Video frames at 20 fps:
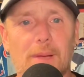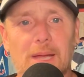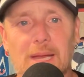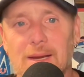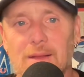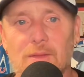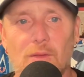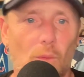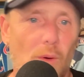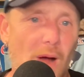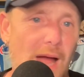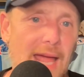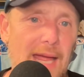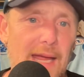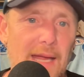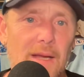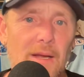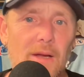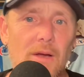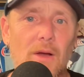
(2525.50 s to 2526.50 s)
being in the
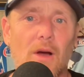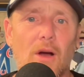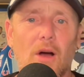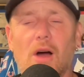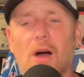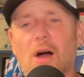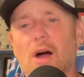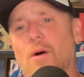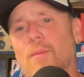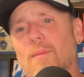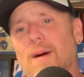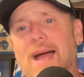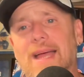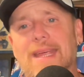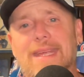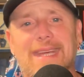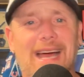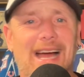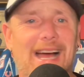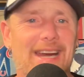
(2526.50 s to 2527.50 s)
way. Oh my
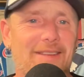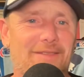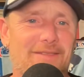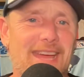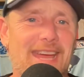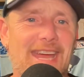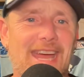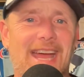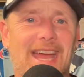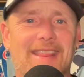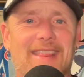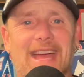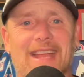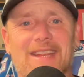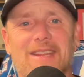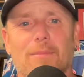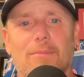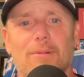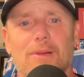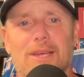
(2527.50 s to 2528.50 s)
God, if they had that
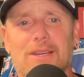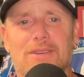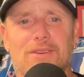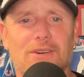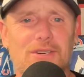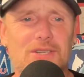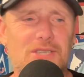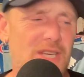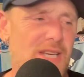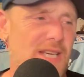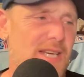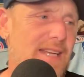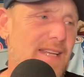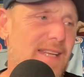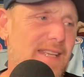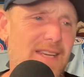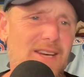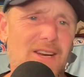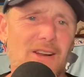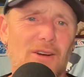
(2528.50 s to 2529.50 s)
in the bleachers,
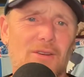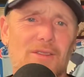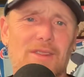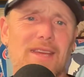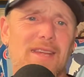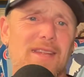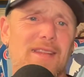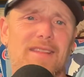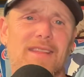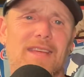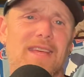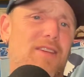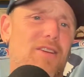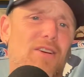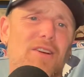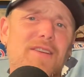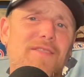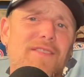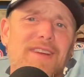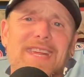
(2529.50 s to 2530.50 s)
they
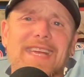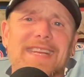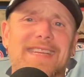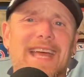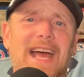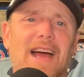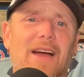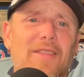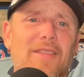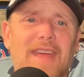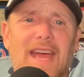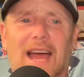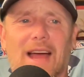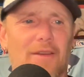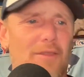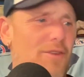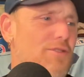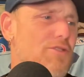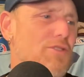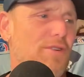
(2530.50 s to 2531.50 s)
couldn't even get down the
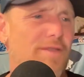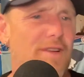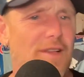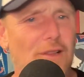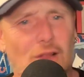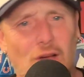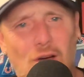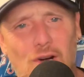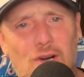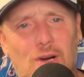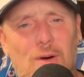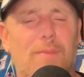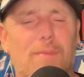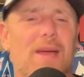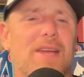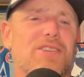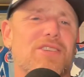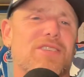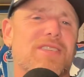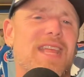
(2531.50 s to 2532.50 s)
aisle. Those are even longer
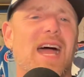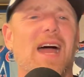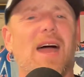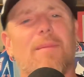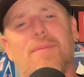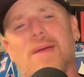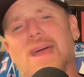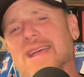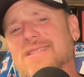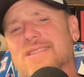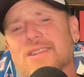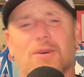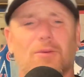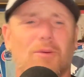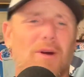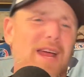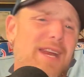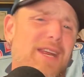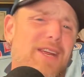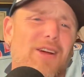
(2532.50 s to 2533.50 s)
benches. Now I'm passing
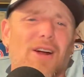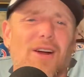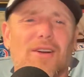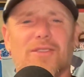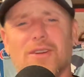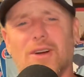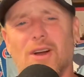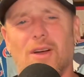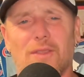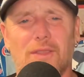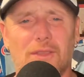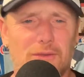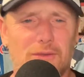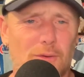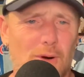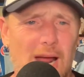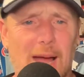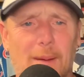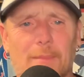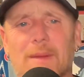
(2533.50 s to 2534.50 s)
credit cards and all this
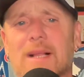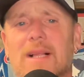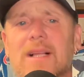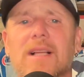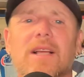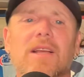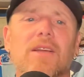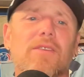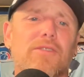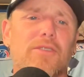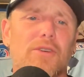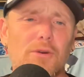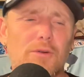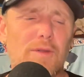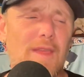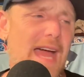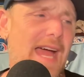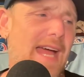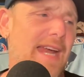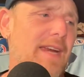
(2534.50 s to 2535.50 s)
crap. Screw
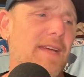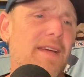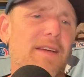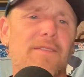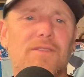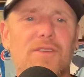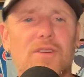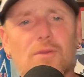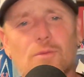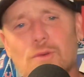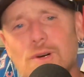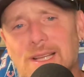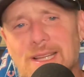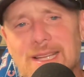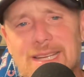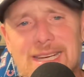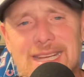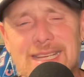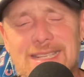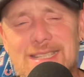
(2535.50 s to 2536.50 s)
that. If you
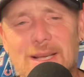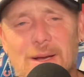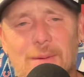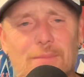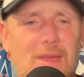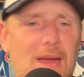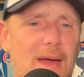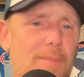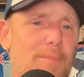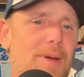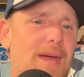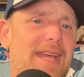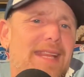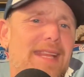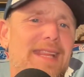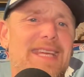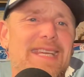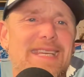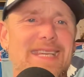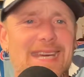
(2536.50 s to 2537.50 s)
really need something that
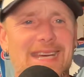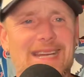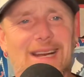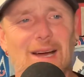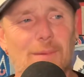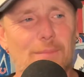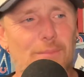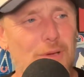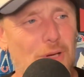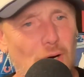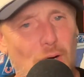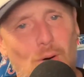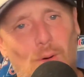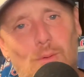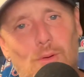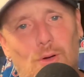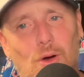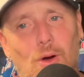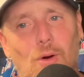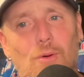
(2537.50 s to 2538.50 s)
badly, get up,
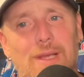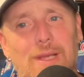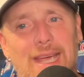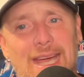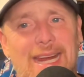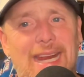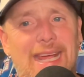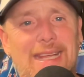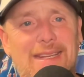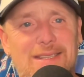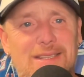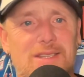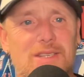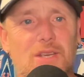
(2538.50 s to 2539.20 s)
go get it